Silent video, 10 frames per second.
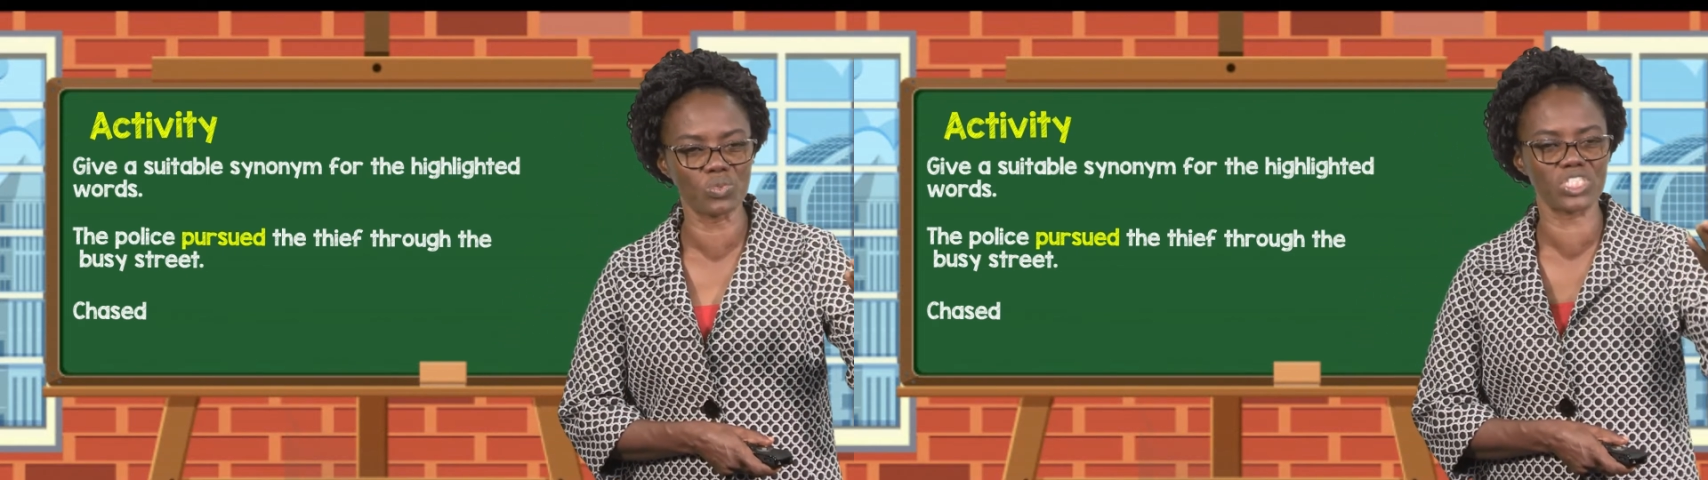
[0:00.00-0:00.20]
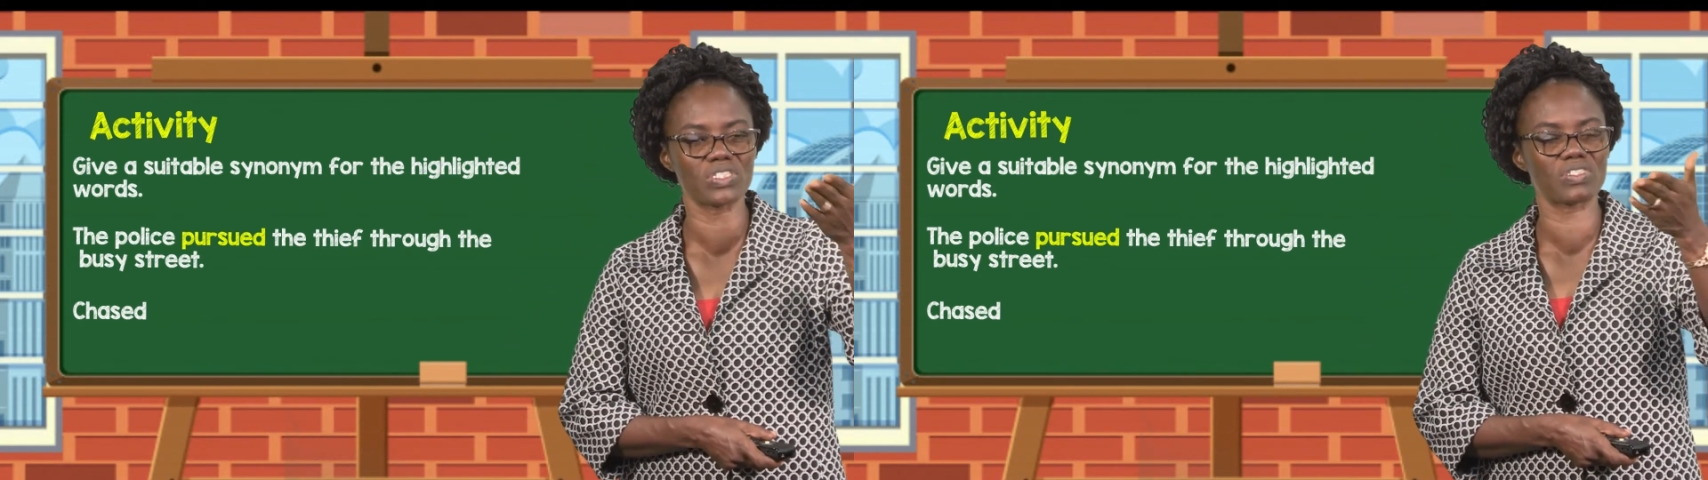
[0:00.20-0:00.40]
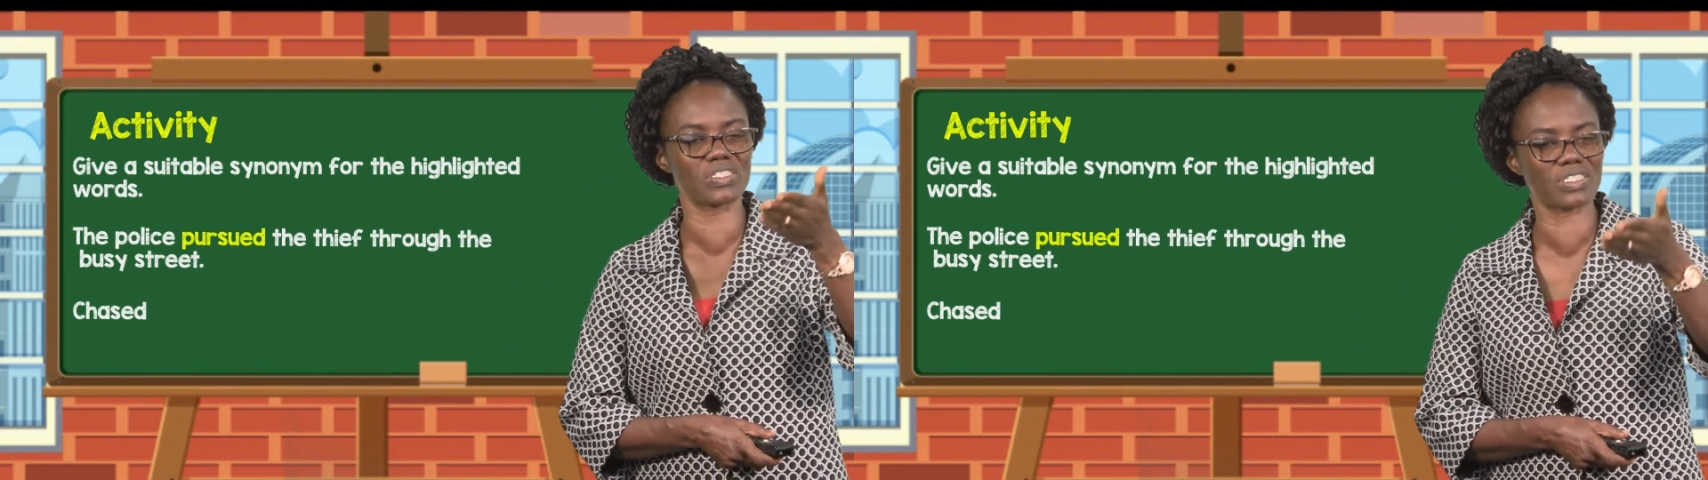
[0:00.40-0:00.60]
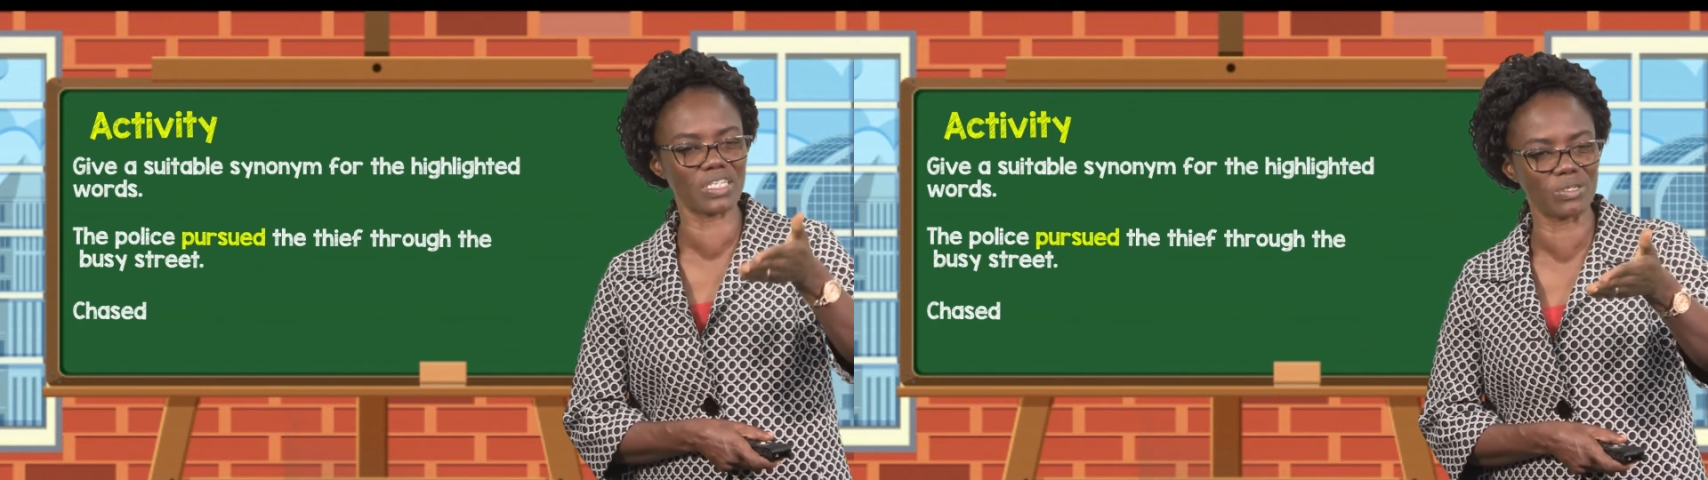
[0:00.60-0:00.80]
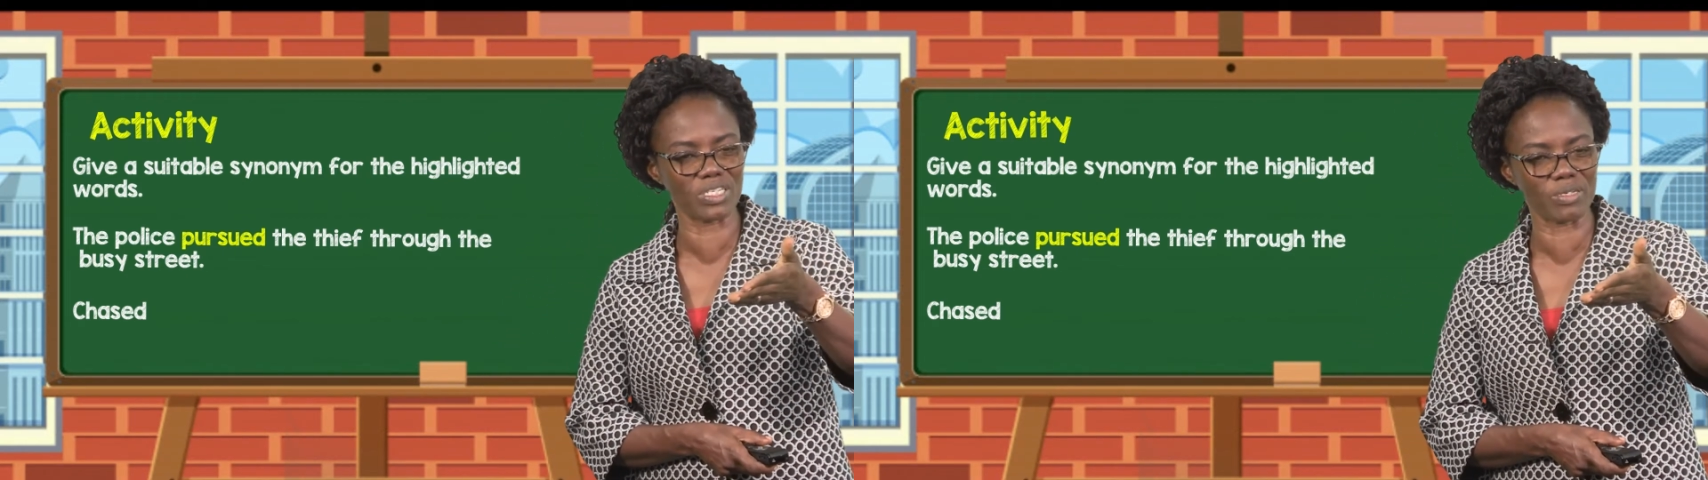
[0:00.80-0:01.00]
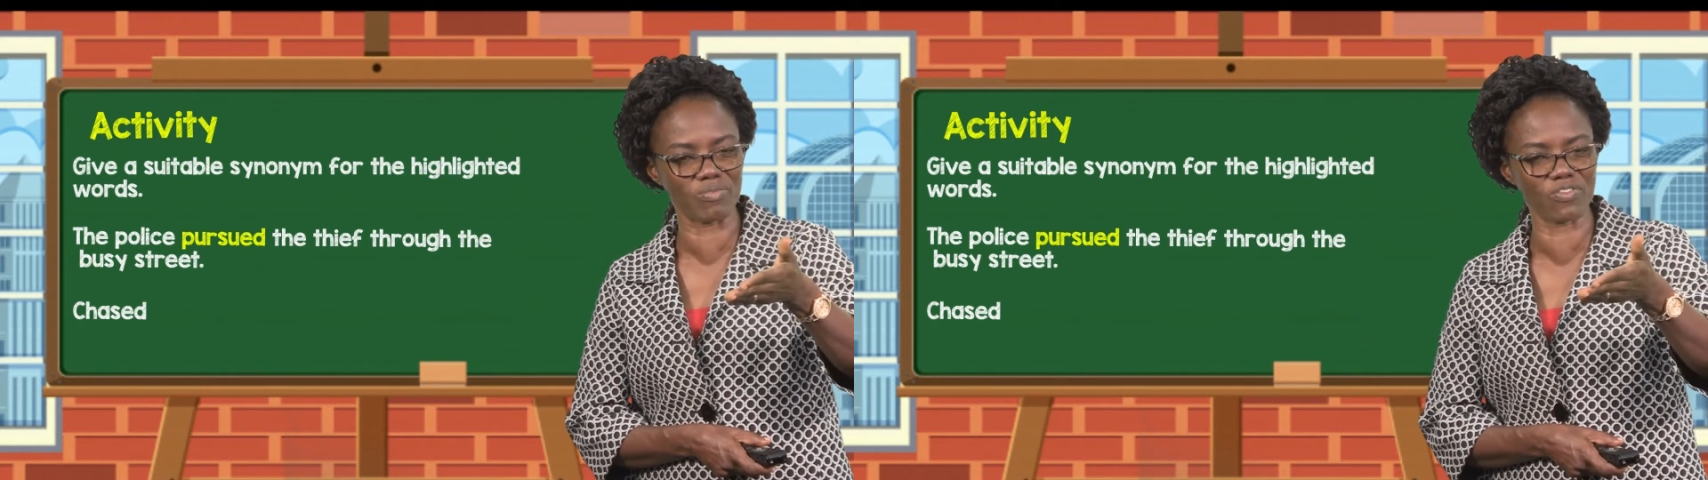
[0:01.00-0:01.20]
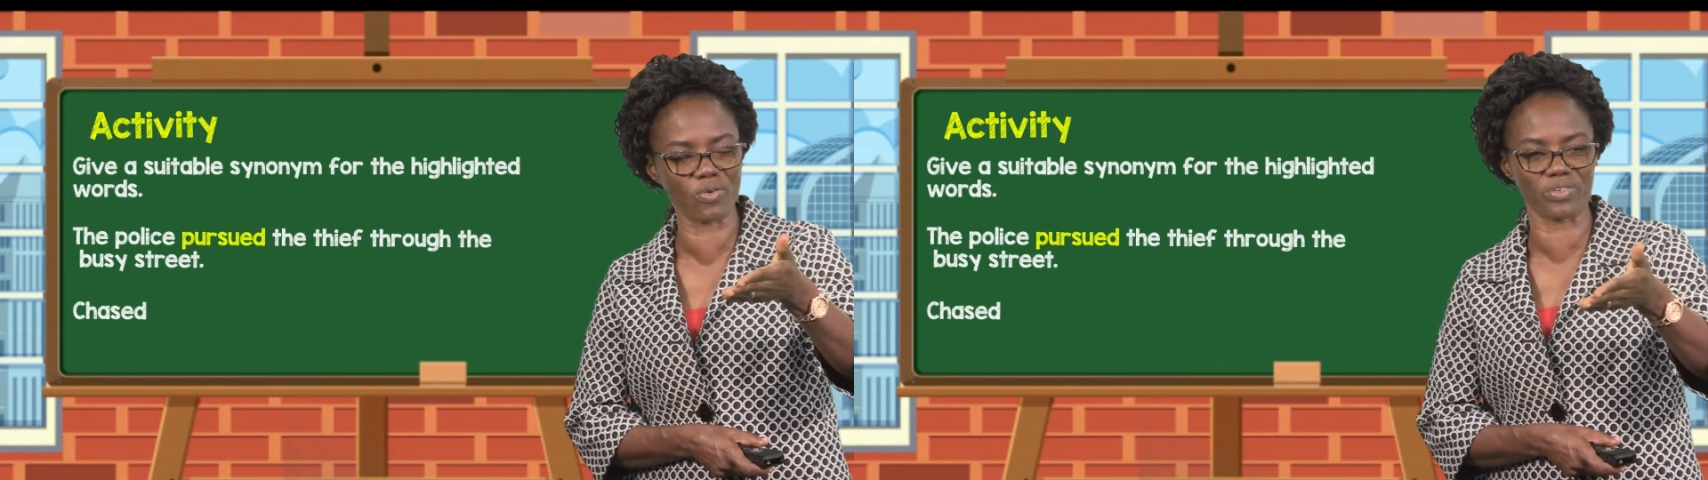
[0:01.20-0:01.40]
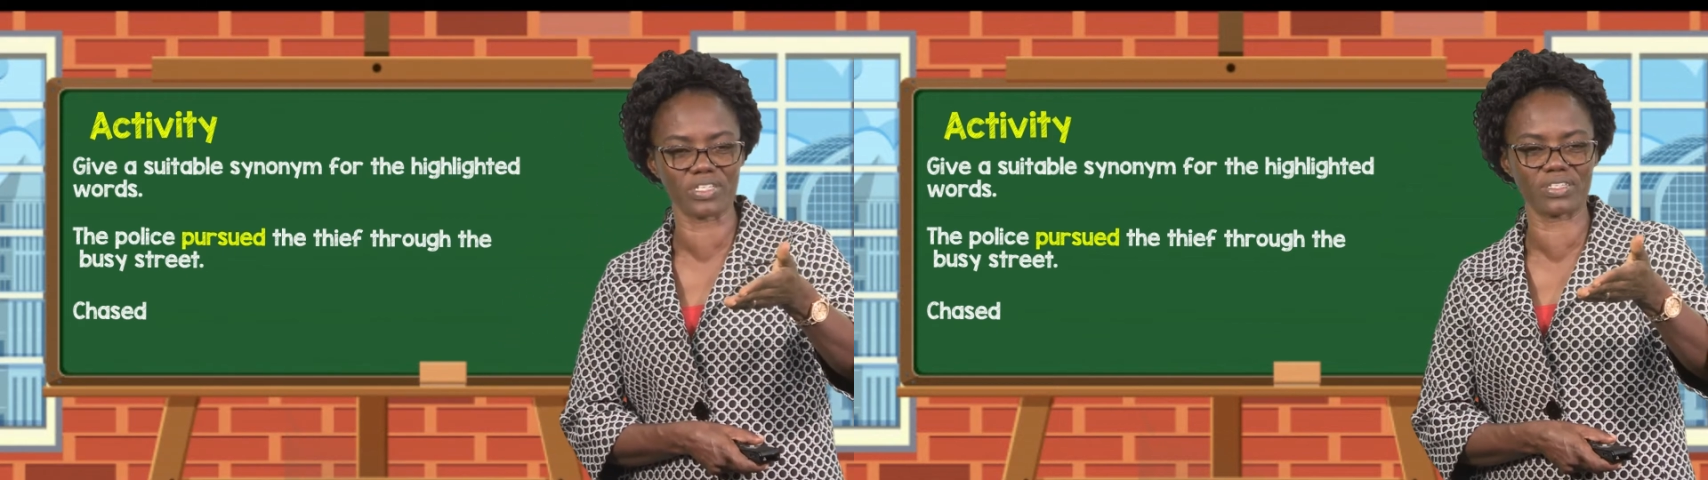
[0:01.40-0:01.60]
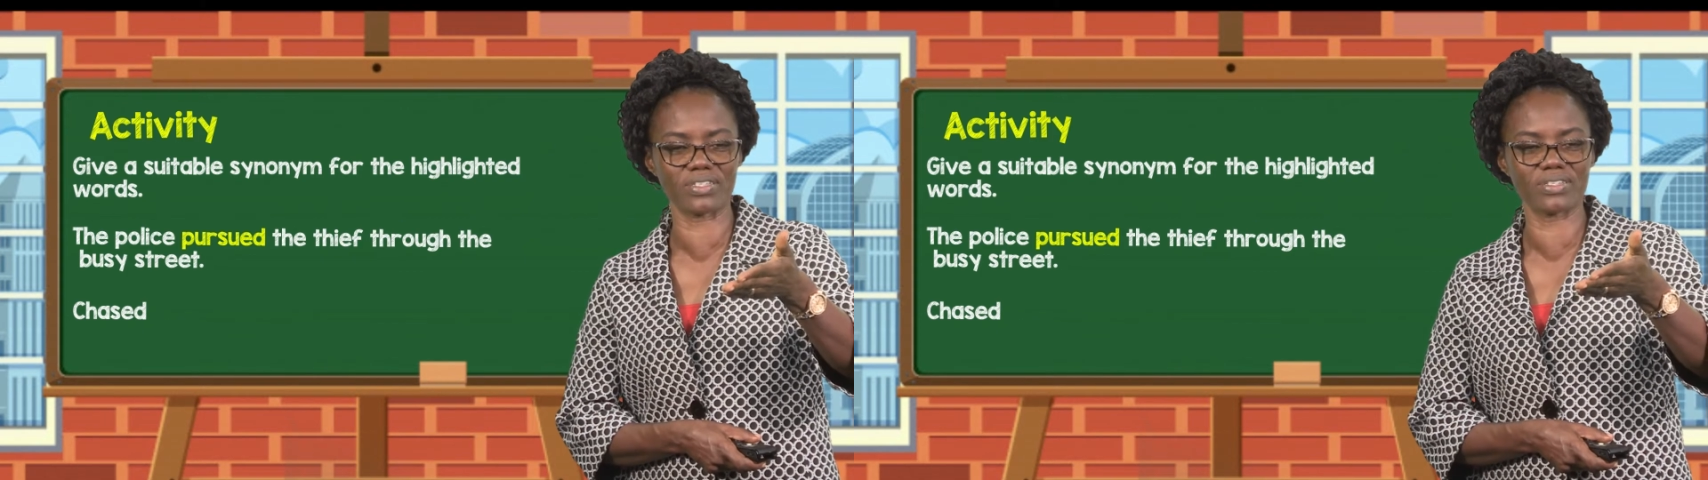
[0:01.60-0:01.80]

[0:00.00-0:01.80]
which is the synonym for it.